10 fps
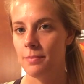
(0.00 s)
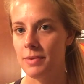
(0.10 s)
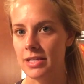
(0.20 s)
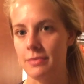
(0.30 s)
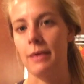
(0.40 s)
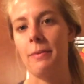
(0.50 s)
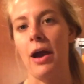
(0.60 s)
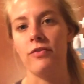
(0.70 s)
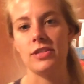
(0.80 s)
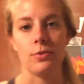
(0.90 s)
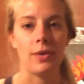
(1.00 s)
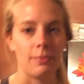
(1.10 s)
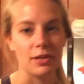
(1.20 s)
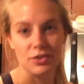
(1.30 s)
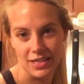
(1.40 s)
because like my outfits of the
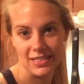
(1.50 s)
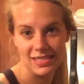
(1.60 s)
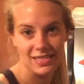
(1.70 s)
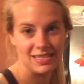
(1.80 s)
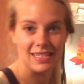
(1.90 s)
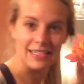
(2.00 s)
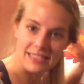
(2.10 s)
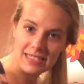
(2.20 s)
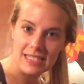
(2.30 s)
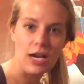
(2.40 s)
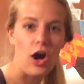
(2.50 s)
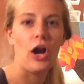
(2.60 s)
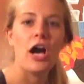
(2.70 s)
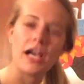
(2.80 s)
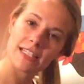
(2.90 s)
week, because you guys get to see
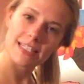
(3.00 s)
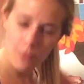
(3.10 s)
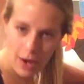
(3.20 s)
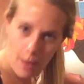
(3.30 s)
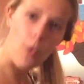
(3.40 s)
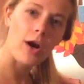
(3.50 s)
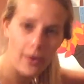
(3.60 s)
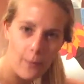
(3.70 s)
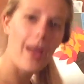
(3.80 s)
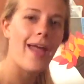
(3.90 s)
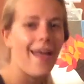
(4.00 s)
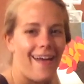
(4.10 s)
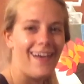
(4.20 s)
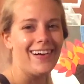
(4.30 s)
y'all see what I'm working with.